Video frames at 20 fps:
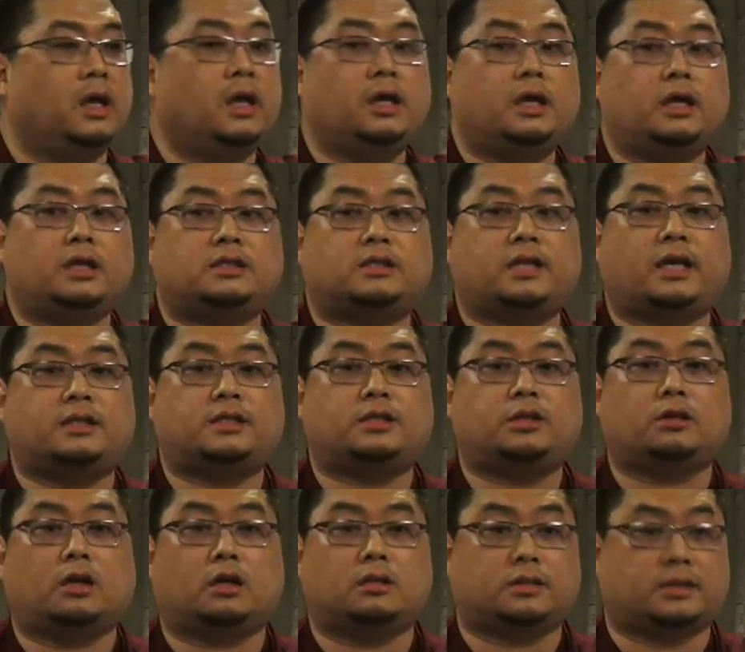He stays
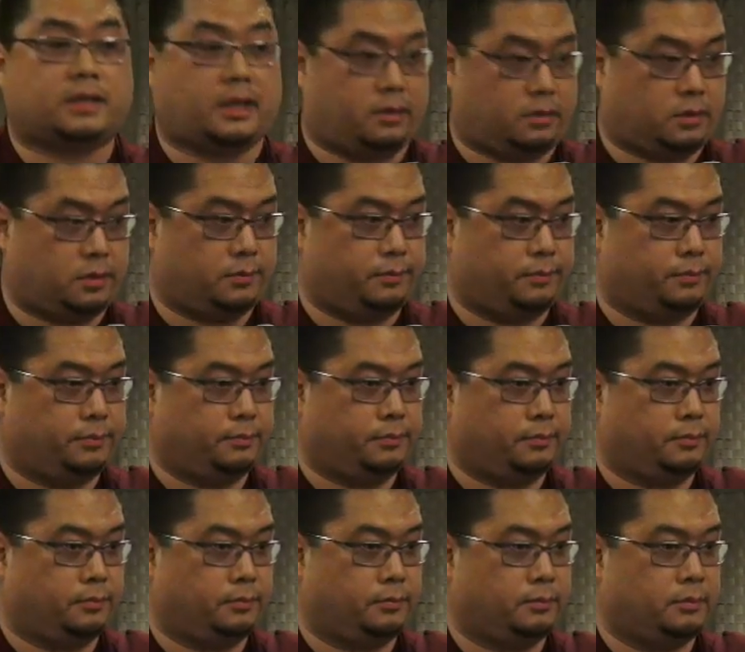here on site.
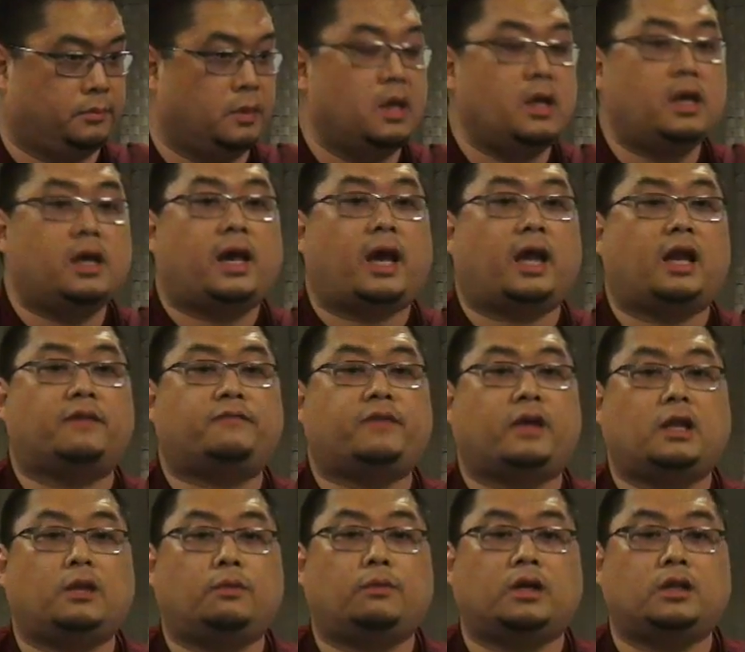And if
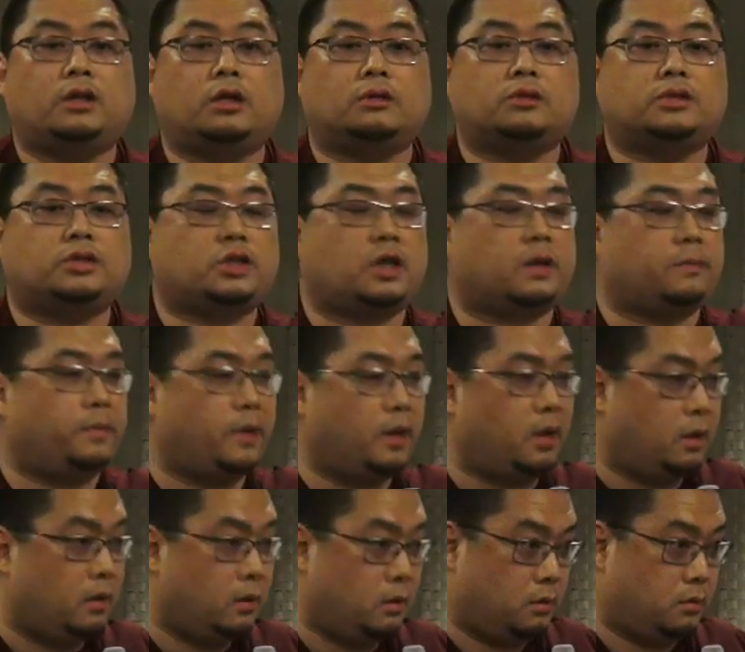anyone knows
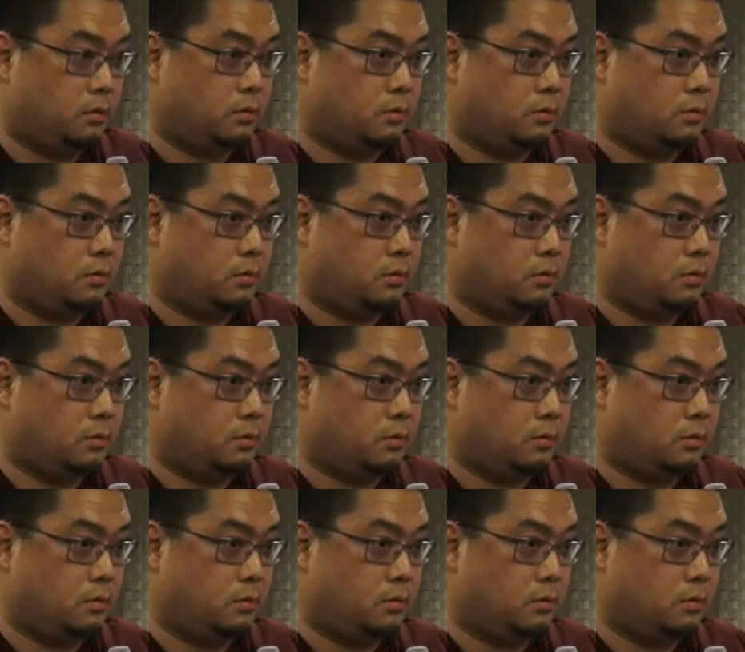JP,